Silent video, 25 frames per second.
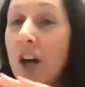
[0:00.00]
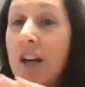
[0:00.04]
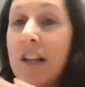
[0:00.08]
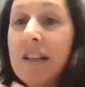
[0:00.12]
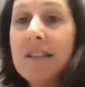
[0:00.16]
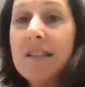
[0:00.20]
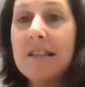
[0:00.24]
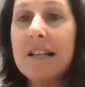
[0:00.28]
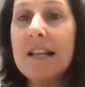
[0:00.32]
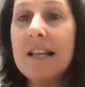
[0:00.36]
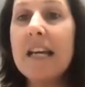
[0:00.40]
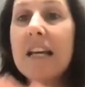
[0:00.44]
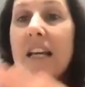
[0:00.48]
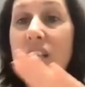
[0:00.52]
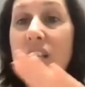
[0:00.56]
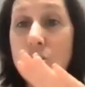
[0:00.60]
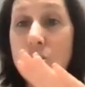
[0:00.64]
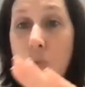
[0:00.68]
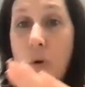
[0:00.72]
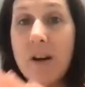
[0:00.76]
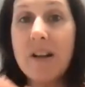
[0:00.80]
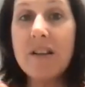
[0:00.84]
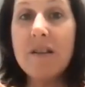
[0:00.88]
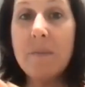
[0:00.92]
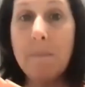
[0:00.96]
honestly, it is
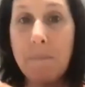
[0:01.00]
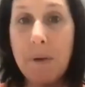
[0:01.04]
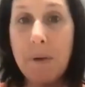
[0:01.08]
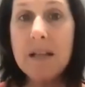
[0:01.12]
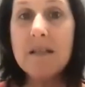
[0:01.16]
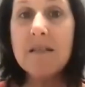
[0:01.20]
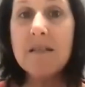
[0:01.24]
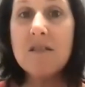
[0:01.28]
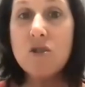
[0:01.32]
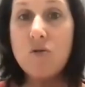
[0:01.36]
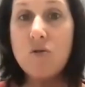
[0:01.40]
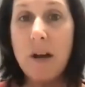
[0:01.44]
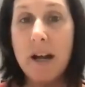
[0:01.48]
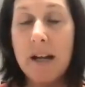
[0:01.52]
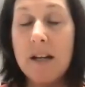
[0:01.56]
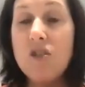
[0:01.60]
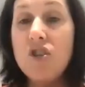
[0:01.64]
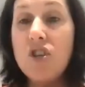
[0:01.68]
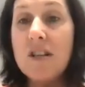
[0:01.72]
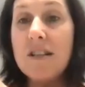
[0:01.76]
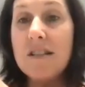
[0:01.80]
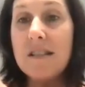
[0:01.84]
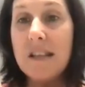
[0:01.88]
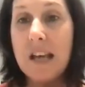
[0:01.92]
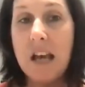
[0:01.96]
one of the best
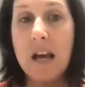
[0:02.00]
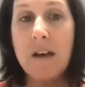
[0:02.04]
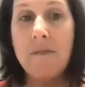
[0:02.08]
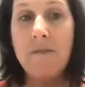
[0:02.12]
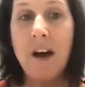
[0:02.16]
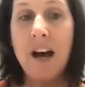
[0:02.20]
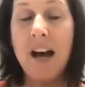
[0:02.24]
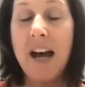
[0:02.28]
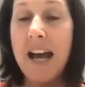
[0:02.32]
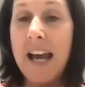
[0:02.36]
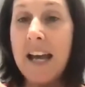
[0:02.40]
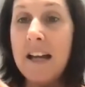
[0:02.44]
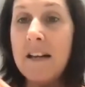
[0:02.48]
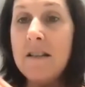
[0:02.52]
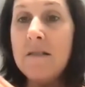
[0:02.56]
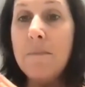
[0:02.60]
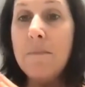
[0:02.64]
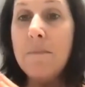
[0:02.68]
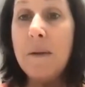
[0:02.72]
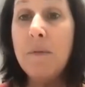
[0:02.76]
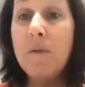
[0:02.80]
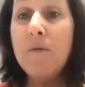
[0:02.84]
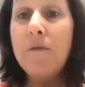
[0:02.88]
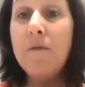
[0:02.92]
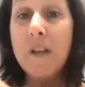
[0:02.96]
strategies ever, and
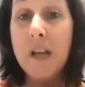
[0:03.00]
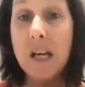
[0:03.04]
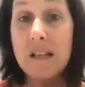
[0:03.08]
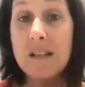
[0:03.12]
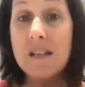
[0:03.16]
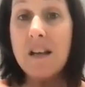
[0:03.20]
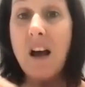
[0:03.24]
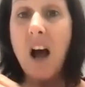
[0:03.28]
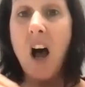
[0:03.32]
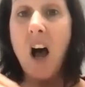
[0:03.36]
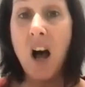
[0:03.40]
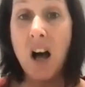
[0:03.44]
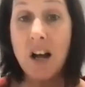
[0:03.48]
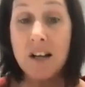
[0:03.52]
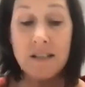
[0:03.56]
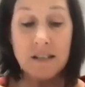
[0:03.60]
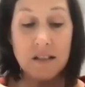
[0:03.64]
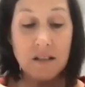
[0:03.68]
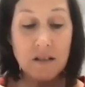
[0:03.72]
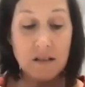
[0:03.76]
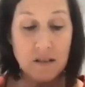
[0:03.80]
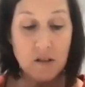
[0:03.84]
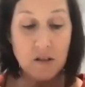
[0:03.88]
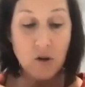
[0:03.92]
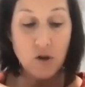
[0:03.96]
people forget to ask
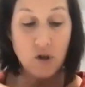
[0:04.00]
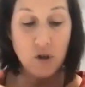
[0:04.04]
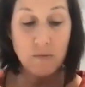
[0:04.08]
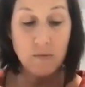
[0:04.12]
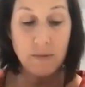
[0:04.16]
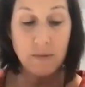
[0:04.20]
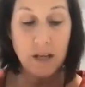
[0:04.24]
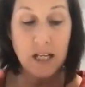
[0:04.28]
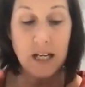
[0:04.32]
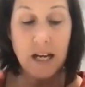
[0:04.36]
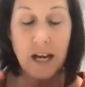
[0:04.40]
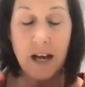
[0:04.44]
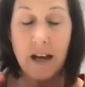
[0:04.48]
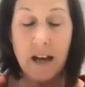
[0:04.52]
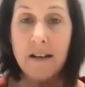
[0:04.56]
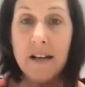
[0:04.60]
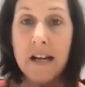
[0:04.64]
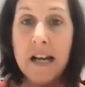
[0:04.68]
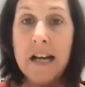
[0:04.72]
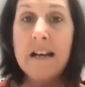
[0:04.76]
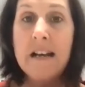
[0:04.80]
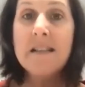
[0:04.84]
on social media.